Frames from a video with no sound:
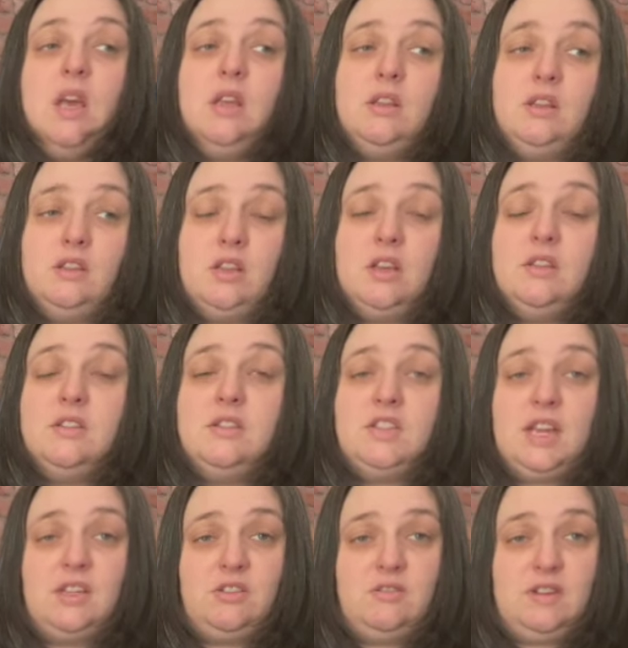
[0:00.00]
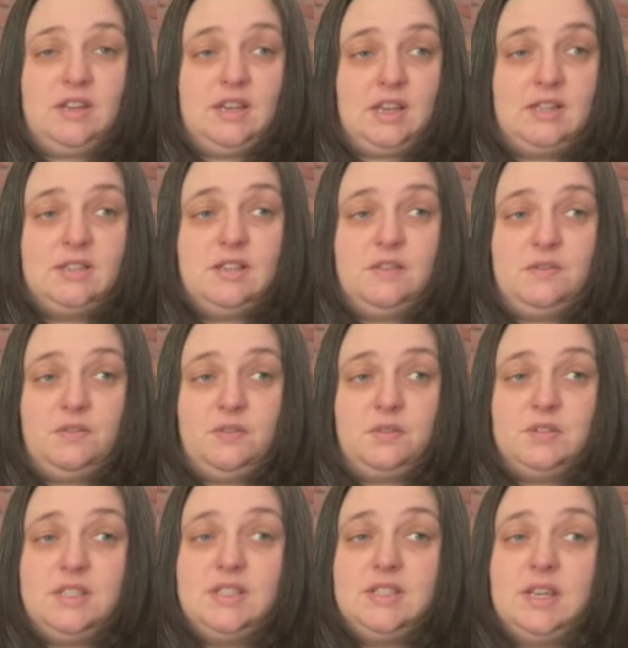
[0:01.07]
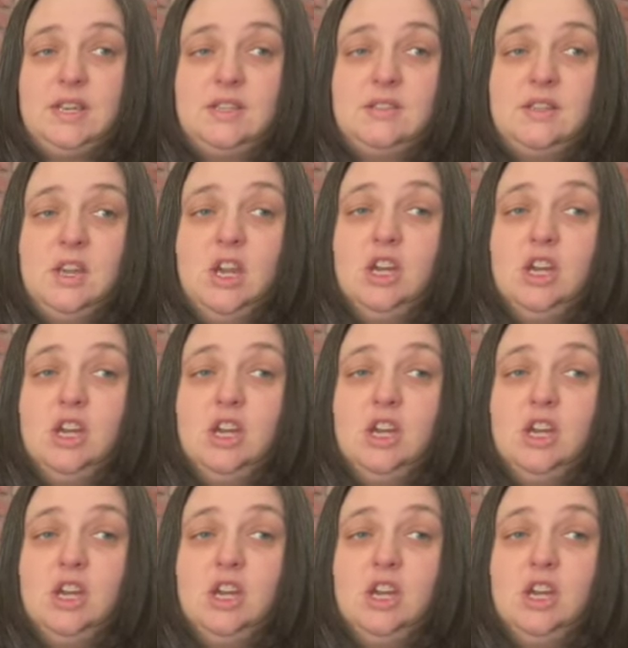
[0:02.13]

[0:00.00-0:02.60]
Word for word: The 3rd of January 1946